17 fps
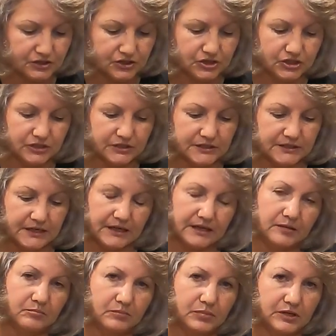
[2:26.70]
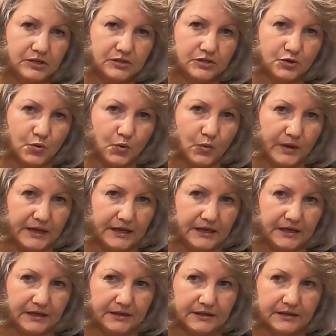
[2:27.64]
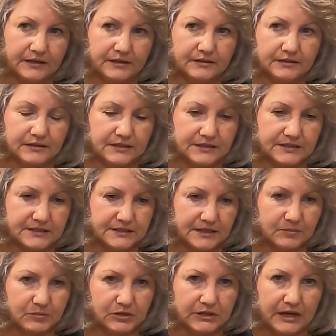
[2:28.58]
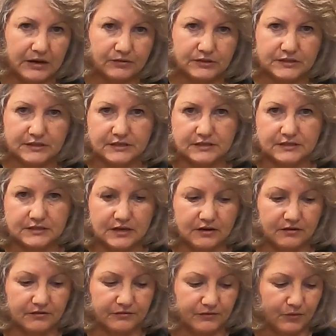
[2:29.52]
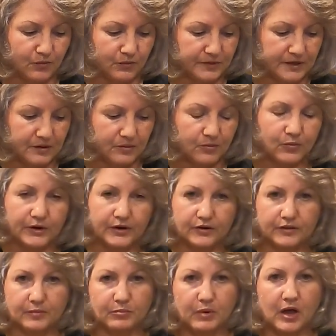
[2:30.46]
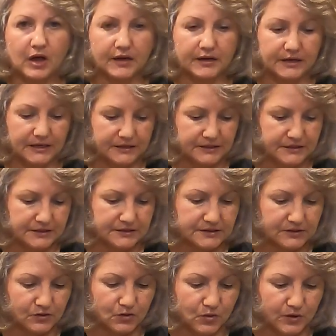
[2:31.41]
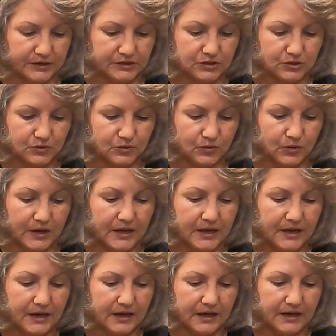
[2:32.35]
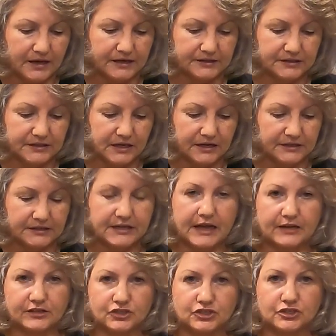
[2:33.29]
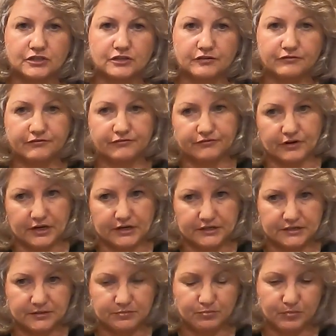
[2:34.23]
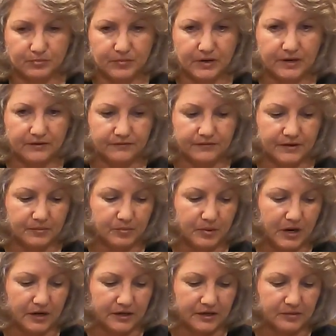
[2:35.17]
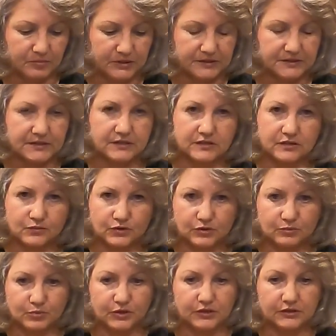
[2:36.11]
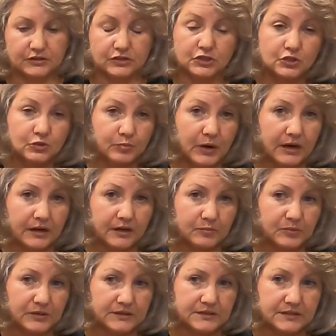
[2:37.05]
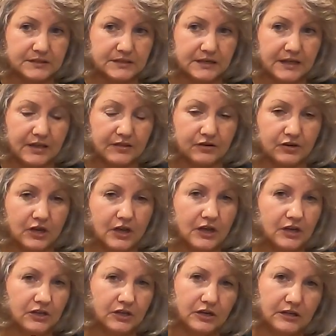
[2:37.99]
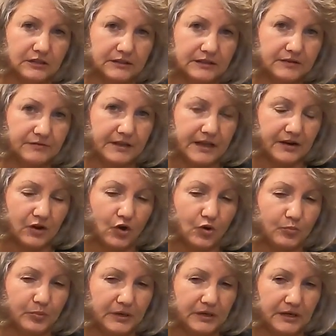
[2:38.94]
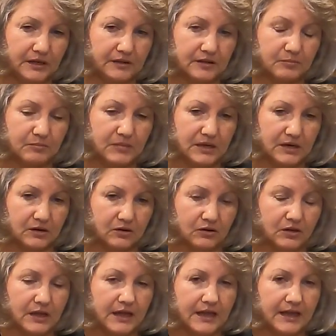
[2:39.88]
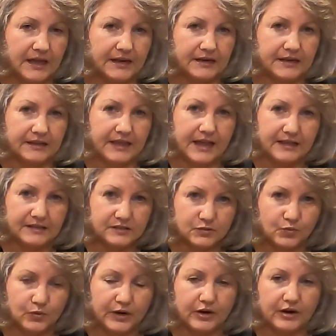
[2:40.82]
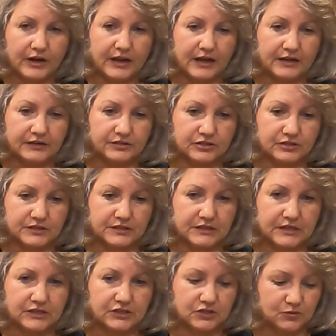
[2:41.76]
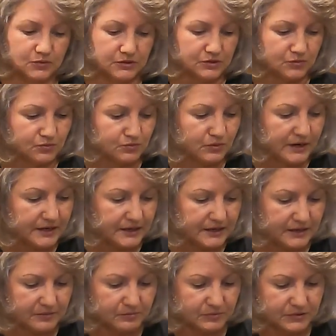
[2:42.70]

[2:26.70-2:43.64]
just in between the seam allowances of where the pocket is going to attach to the front of the pocket pieces. So when you're putting the 2 pocket pieces together, you're going to leave that opening in the middle, and that's where I understitched, was right in